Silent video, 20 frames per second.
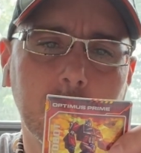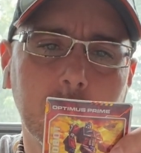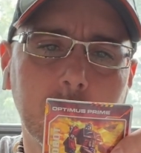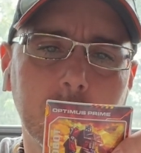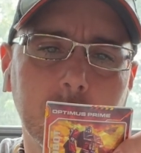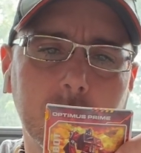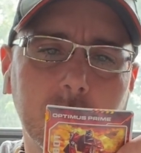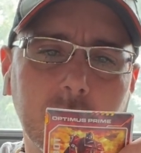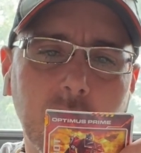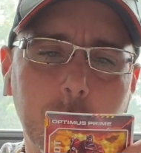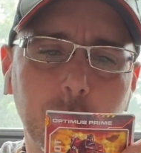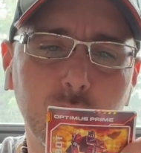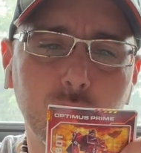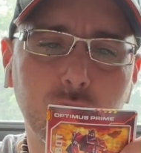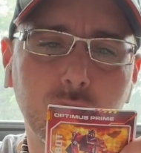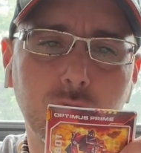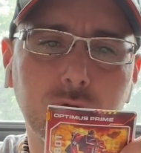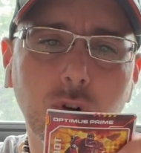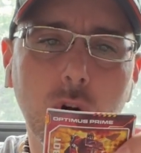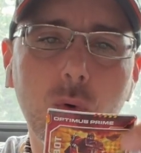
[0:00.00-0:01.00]

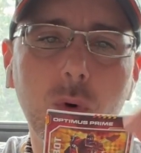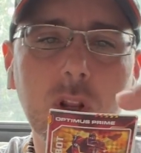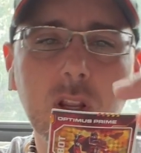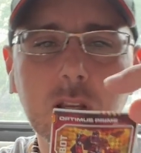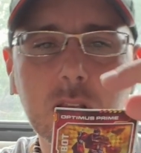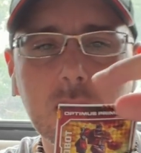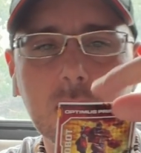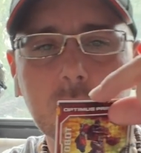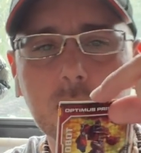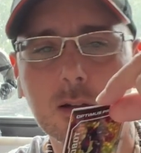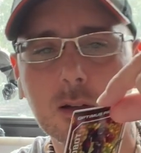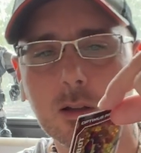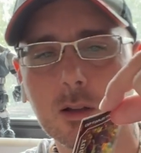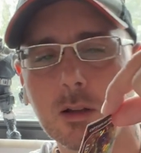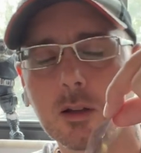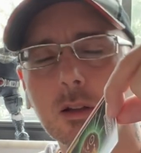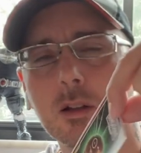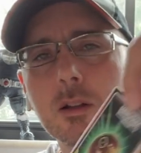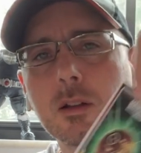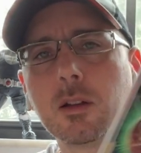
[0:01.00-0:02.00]
Cybertronian
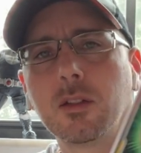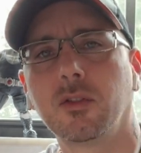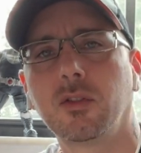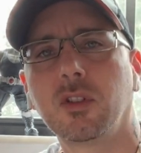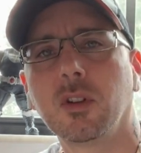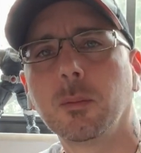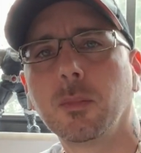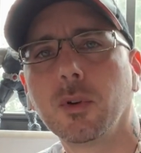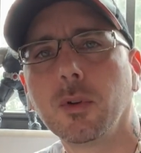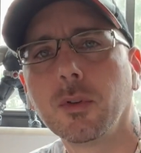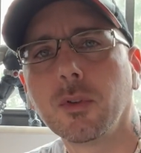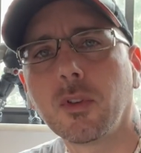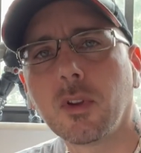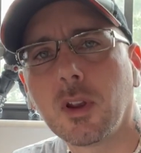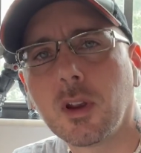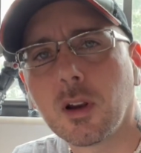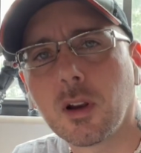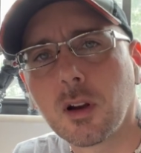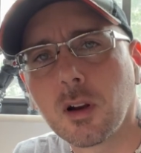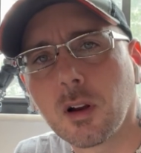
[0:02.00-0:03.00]
symbols
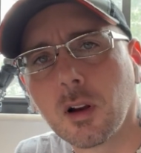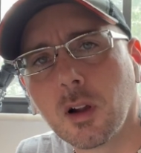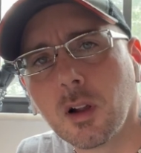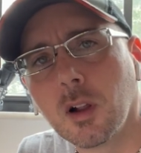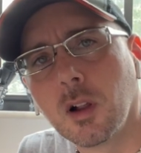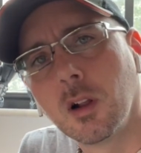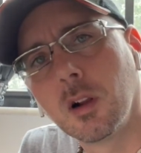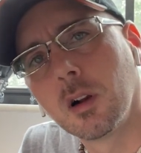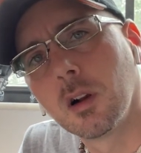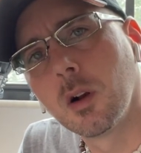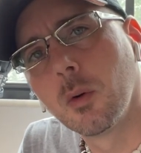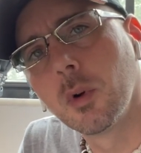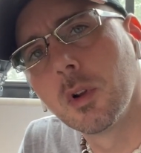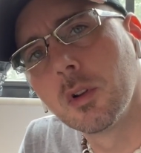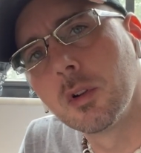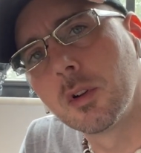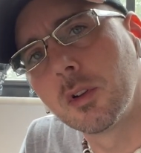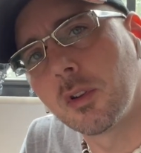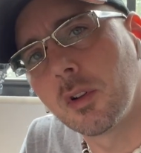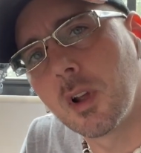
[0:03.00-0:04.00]
there on what
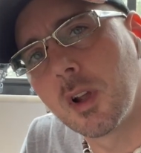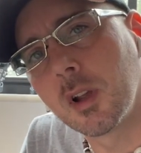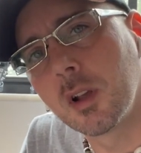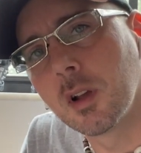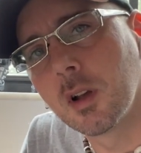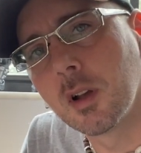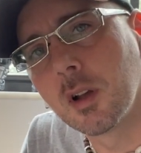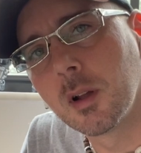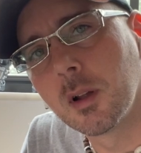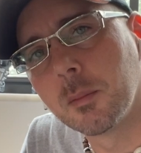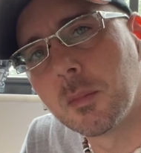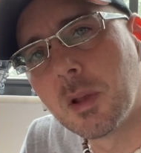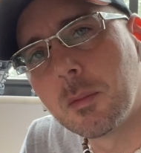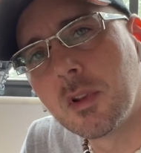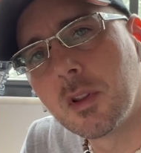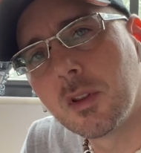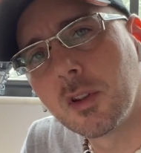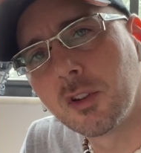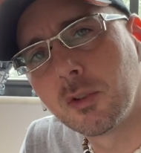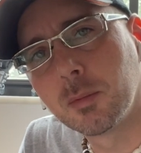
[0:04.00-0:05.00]
looks like
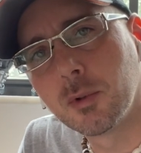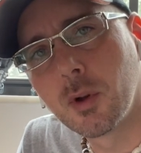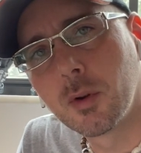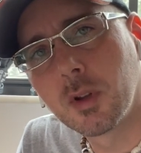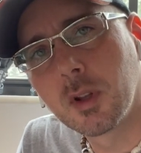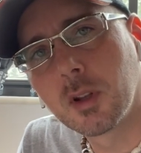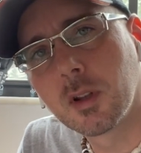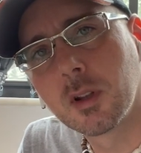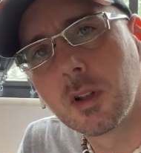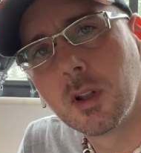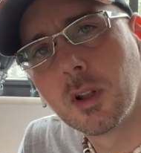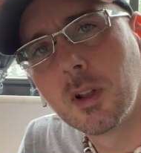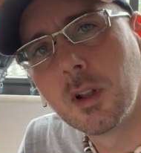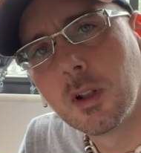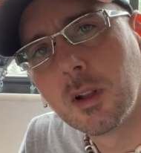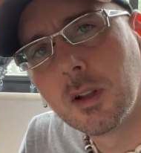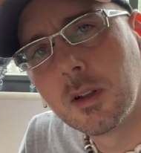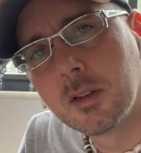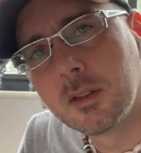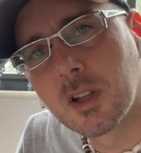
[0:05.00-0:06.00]
maybe the exploding
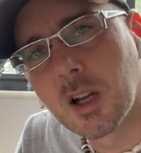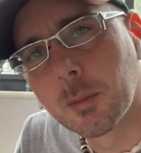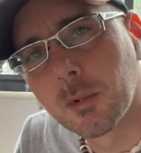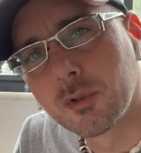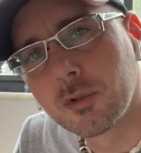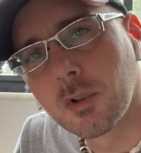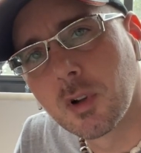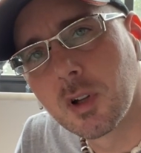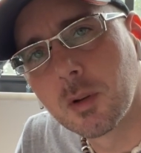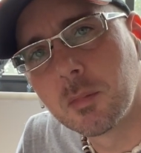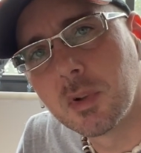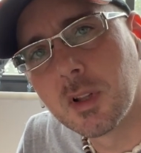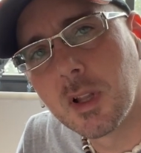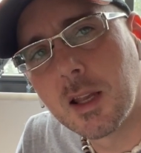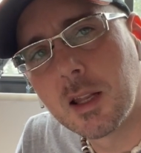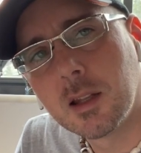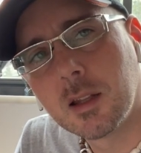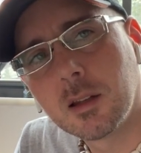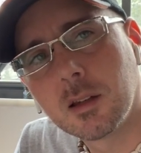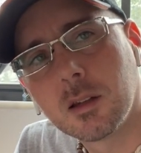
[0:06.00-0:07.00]
Cybertron
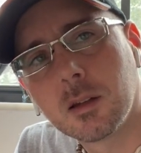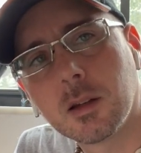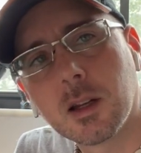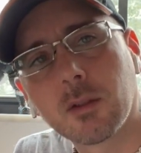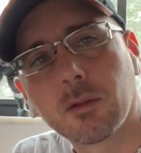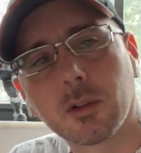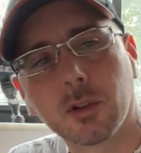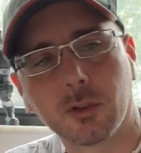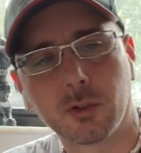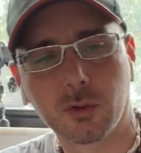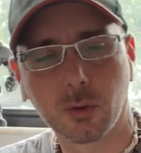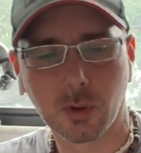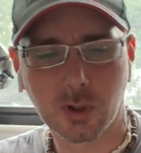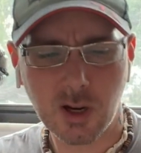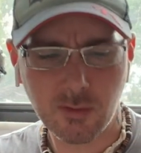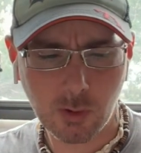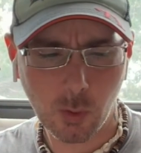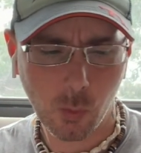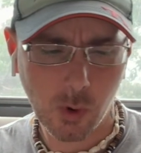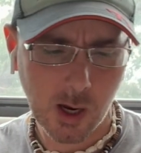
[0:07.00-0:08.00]
planet. Not really sure.
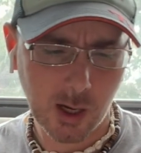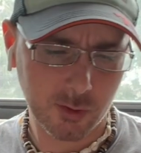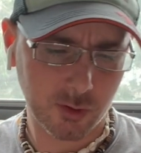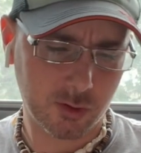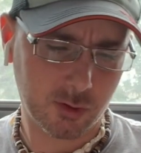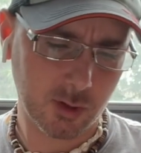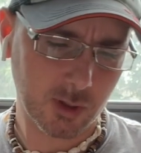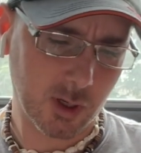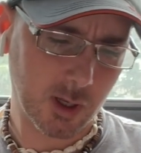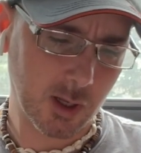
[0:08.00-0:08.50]
Never watched